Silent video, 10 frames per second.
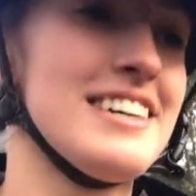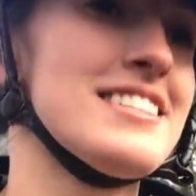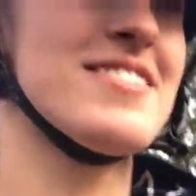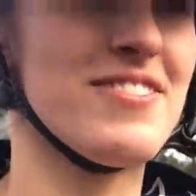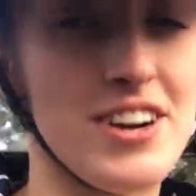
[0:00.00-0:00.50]

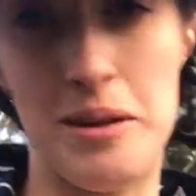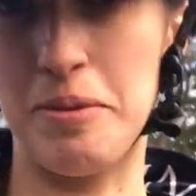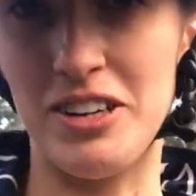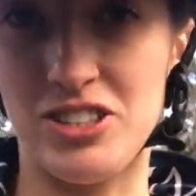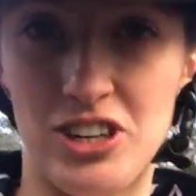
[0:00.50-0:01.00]
It's very
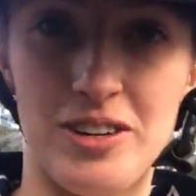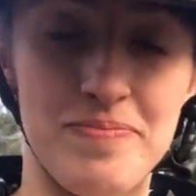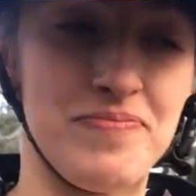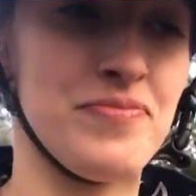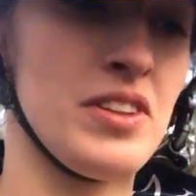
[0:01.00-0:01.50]
budget.
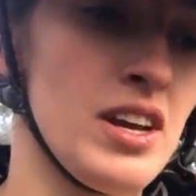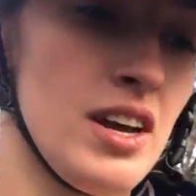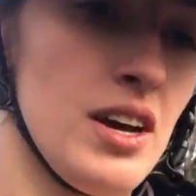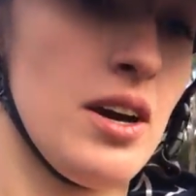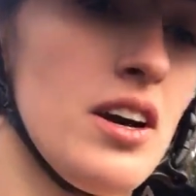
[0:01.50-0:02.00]

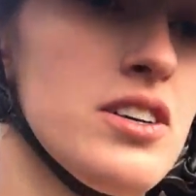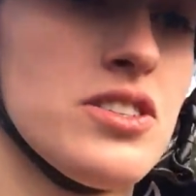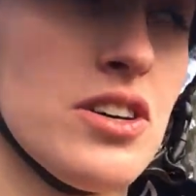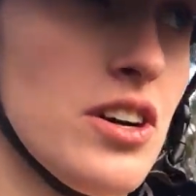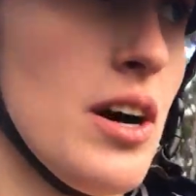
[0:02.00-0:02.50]

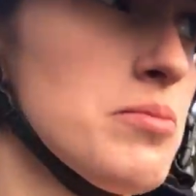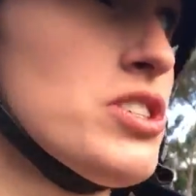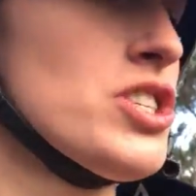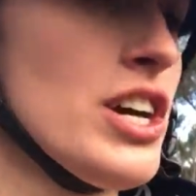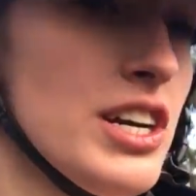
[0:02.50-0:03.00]
So I'm
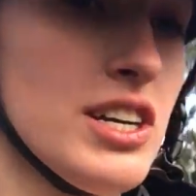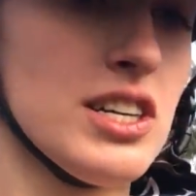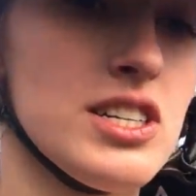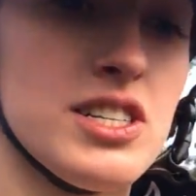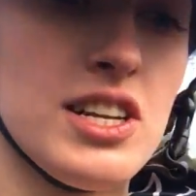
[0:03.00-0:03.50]
just
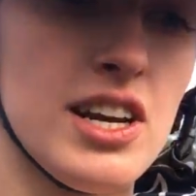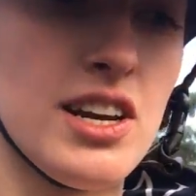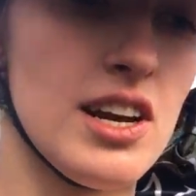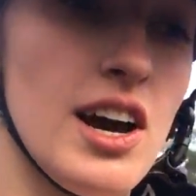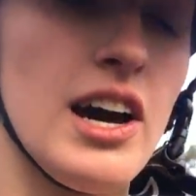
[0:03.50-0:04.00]
checking to
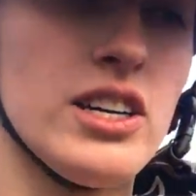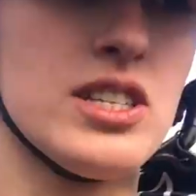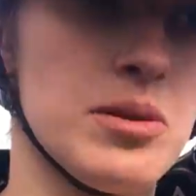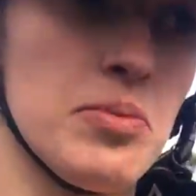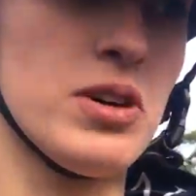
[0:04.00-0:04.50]
see how
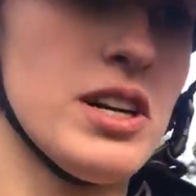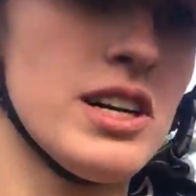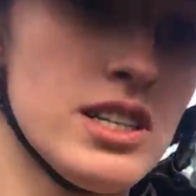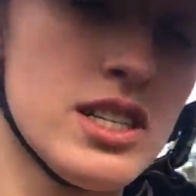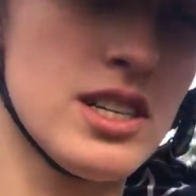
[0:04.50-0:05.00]
slippery it
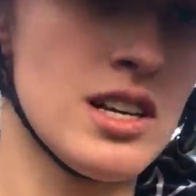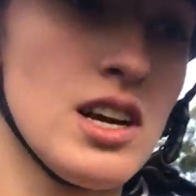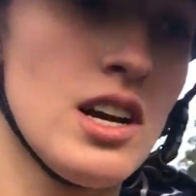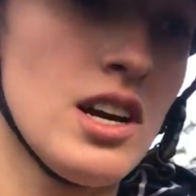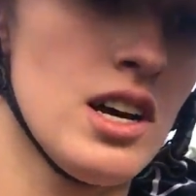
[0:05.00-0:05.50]
is.
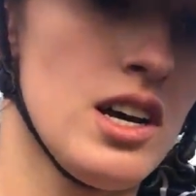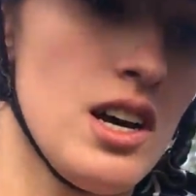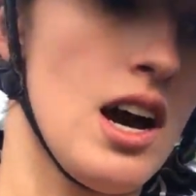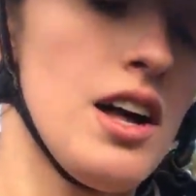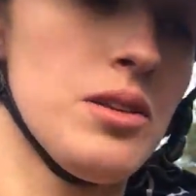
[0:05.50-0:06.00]

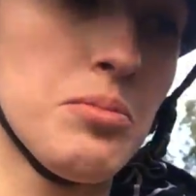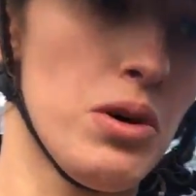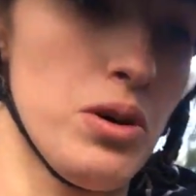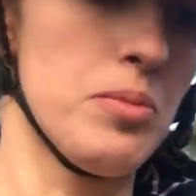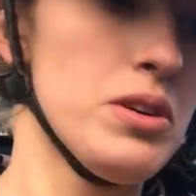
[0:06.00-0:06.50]
At the
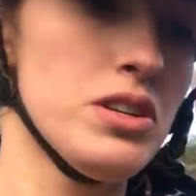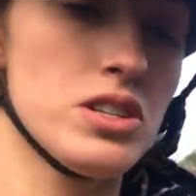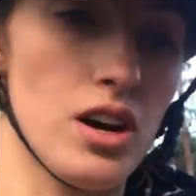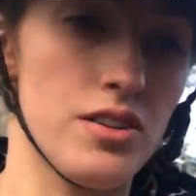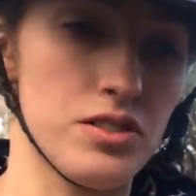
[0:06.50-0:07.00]

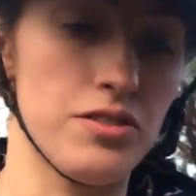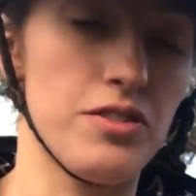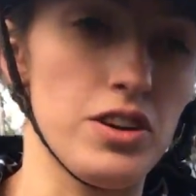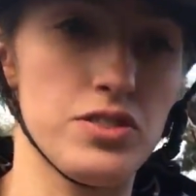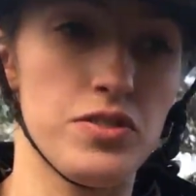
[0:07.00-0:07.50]
moment, after the
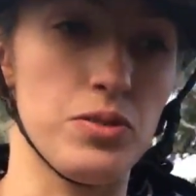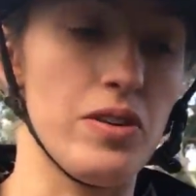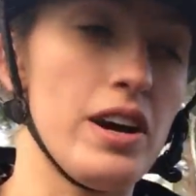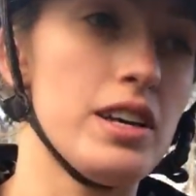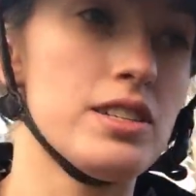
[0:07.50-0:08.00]
first
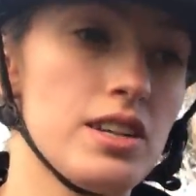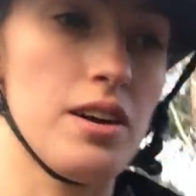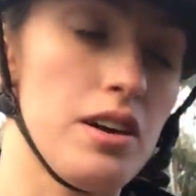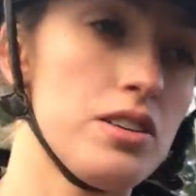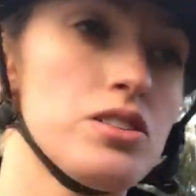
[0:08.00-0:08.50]
few rains,
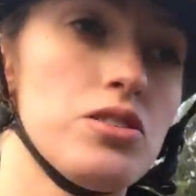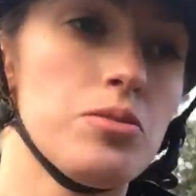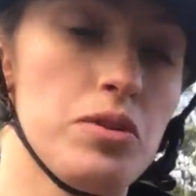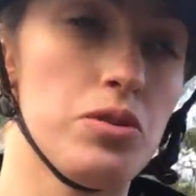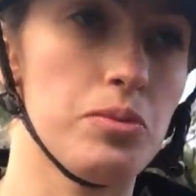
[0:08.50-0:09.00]
I
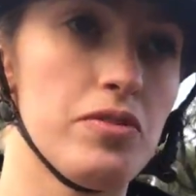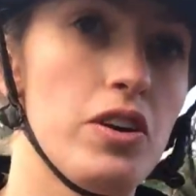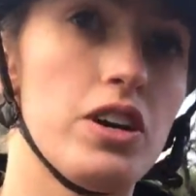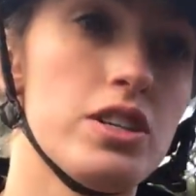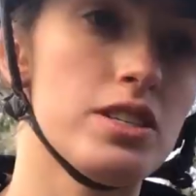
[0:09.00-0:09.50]
assume it'll be
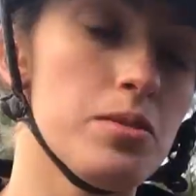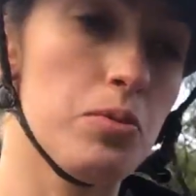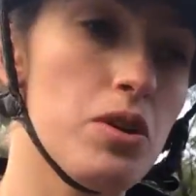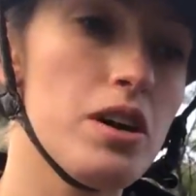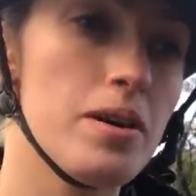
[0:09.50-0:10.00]
very
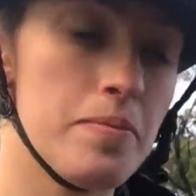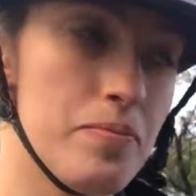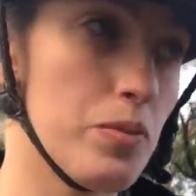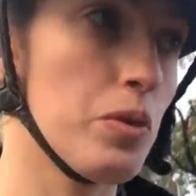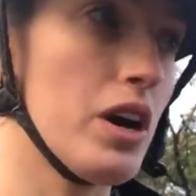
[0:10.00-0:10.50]
slippery.
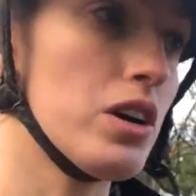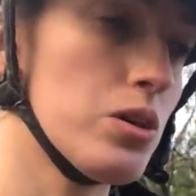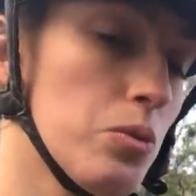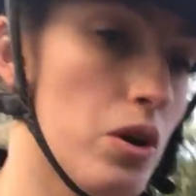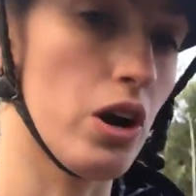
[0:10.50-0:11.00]
We're
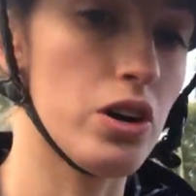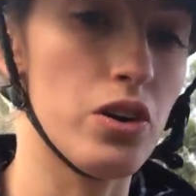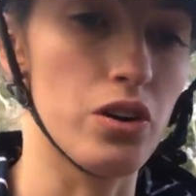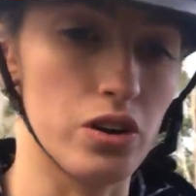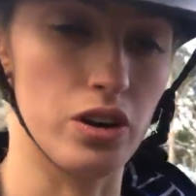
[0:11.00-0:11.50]
gonna
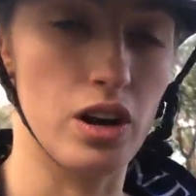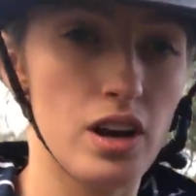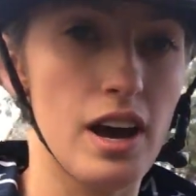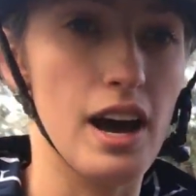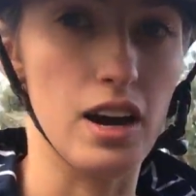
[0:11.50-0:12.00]
work on
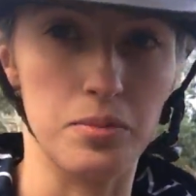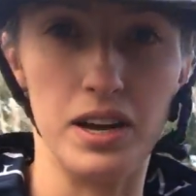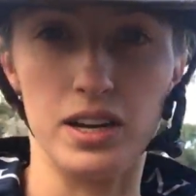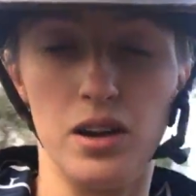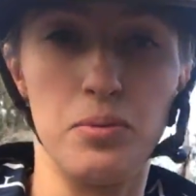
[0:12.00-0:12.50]
how to
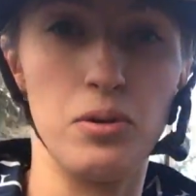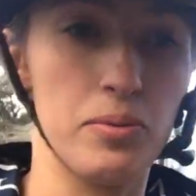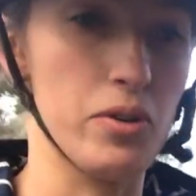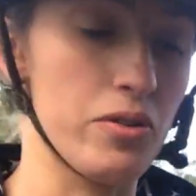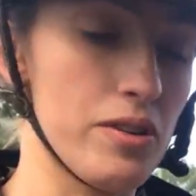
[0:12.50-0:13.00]
make it a
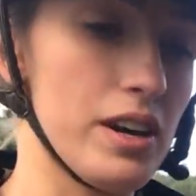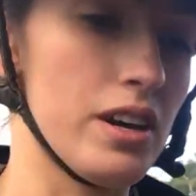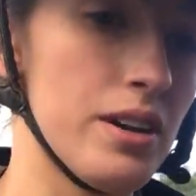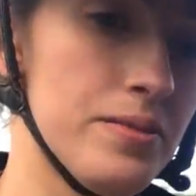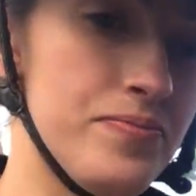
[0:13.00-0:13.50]
proper
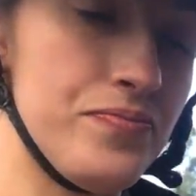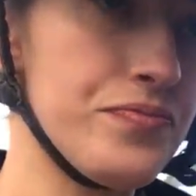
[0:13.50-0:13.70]
arena